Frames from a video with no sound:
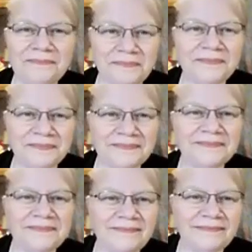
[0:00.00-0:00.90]

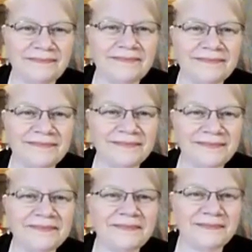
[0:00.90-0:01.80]

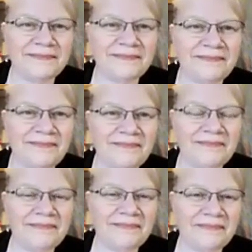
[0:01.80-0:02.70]

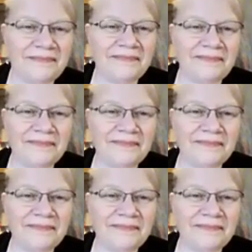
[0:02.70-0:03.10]
(not speaking)